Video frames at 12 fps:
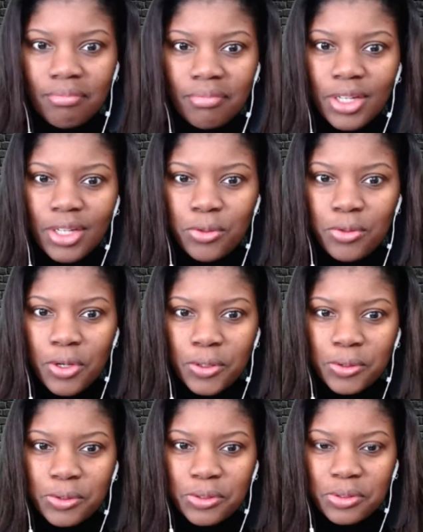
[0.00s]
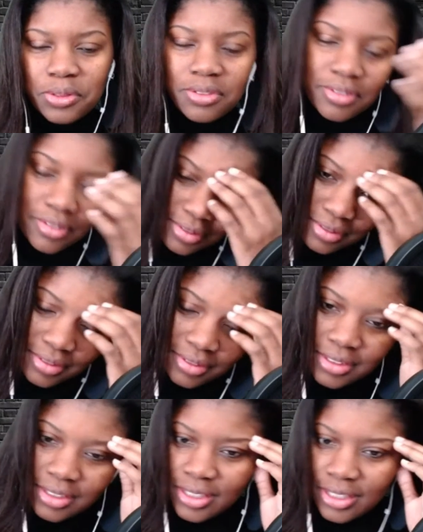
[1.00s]
who knows?
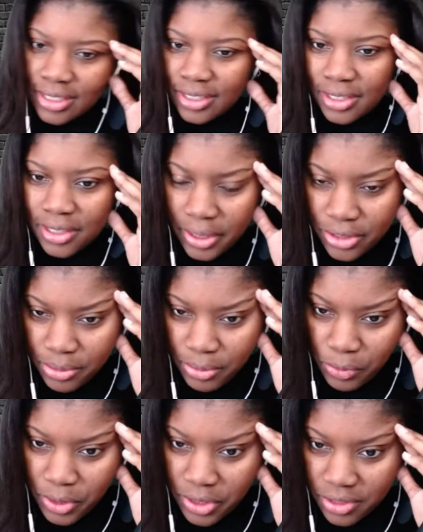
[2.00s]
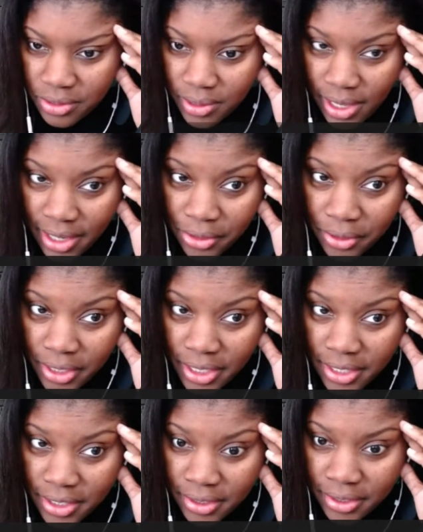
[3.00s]
All right, so I'm going to read this liner
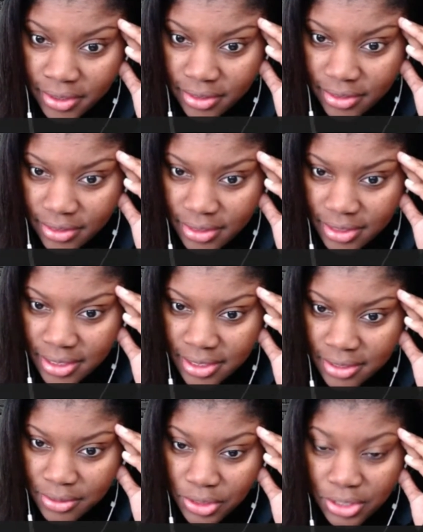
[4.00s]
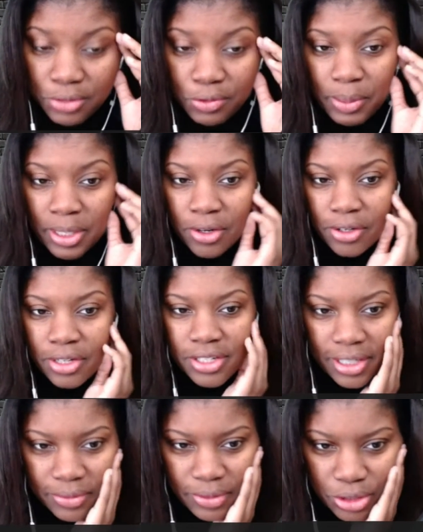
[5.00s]
here. It says, this is from Anarchy
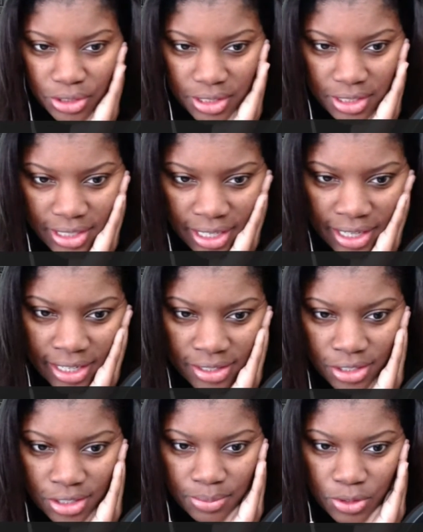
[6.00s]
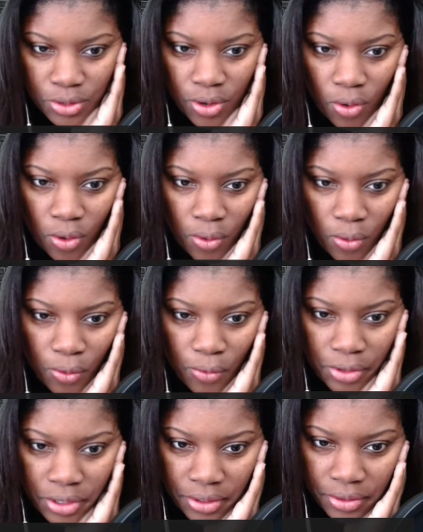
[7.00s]
Television. He says, AI systems are all over
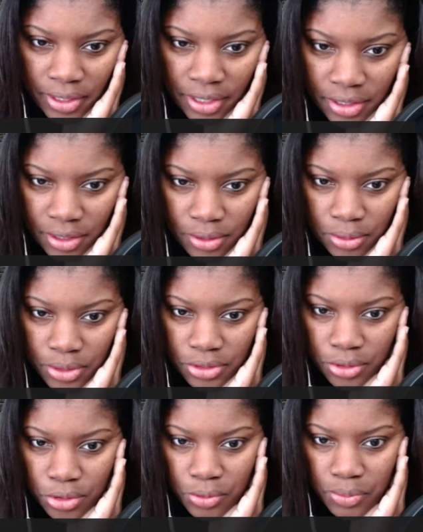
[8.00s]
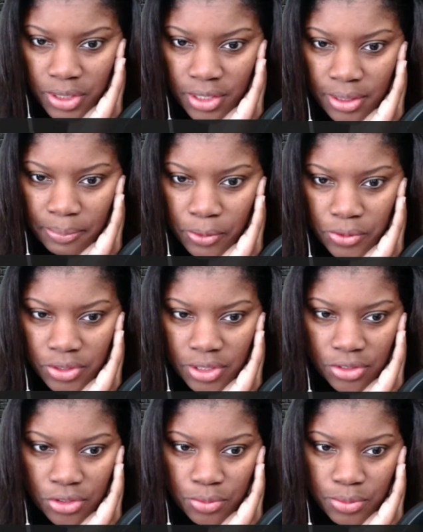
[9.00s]
the internet, including social media, posing as
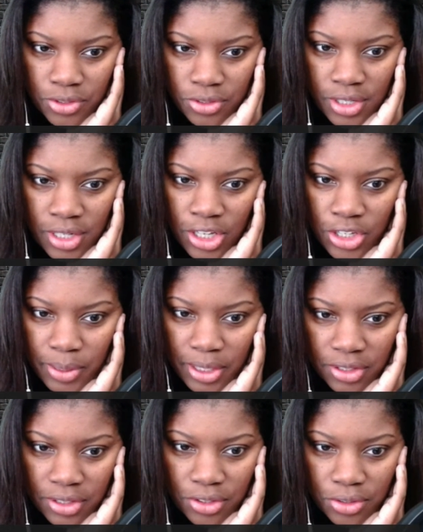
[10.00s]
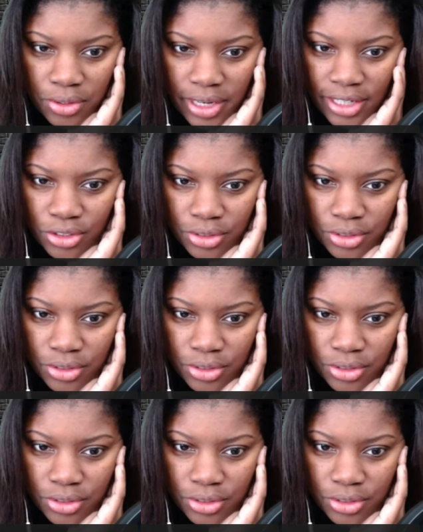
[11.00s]
humans. You might think you're actually